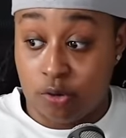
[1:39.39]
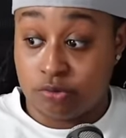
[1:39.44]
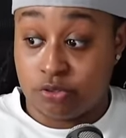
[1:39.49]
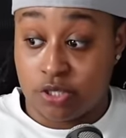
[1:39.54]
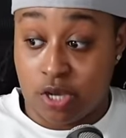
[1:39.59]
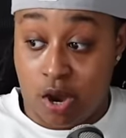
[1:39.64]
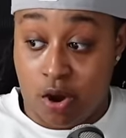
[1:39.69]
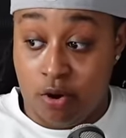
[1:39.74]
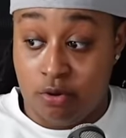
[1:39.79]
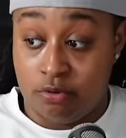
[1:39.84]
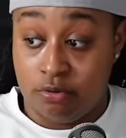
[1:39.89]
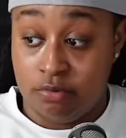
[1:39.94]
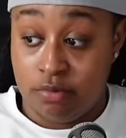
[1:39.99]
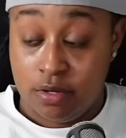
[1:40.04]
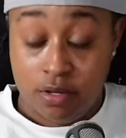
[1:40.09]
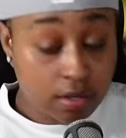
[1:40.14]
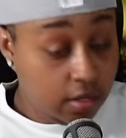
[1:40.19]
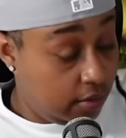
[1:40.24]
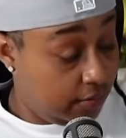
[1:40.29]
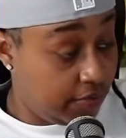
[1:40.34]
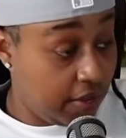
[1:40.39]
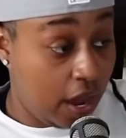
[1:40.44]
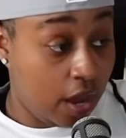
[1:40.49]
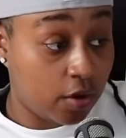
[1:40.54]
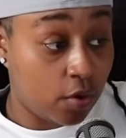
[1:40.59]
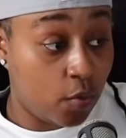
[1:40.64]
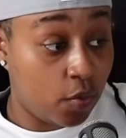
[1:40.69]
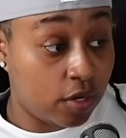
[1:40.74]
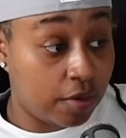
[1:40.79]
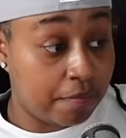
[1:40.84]
So if y'all
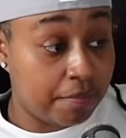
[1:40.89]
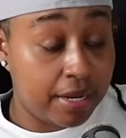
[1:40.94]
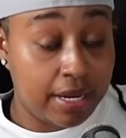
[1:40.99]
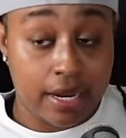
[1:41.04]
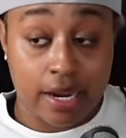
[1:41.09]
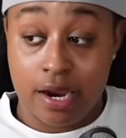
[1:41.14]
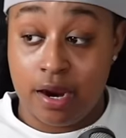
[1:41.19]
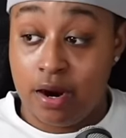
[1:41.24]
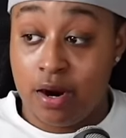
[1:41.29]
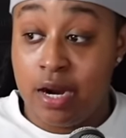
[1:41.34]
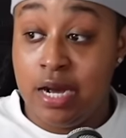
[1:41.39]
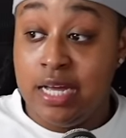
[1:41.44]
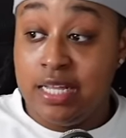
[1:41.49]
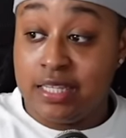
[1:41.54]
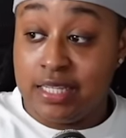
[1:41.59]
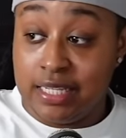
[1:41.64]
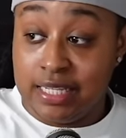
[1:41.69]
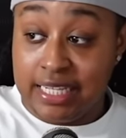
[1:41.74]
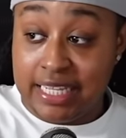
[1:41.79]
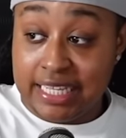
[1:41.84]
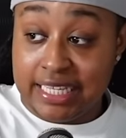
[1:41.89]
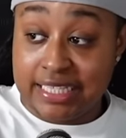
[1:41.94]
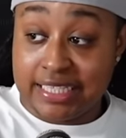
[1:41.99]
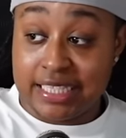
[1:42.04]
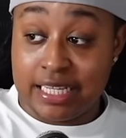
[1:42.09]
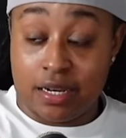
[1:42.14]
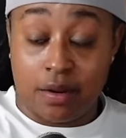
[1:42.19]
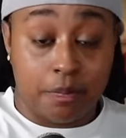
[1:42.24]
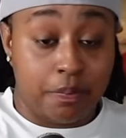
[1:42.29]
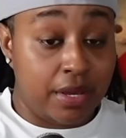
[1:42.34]
don't want to be here, the link is
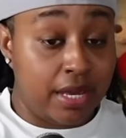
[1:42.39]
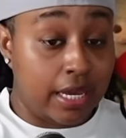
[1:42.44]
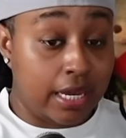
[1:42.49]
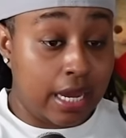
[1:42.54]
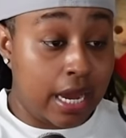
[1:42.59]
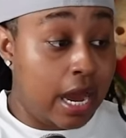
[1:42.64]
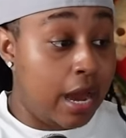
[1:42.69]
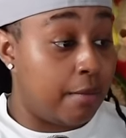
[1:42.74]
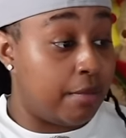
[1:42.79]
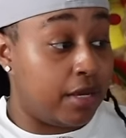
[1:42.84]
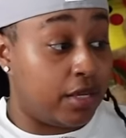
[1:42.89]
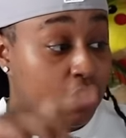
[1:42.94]
in the pinned comment.